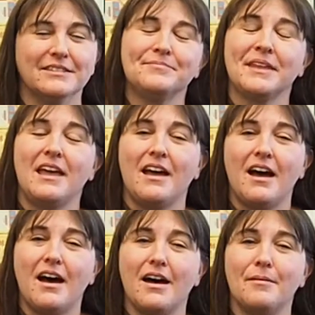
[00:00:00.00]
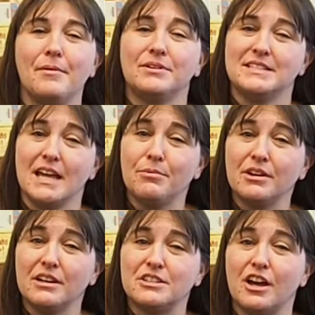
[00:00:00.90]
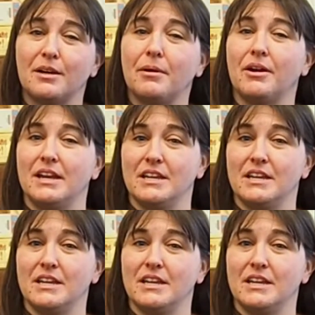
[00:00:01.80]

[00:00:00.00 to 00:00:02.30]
Today we're going to talk about an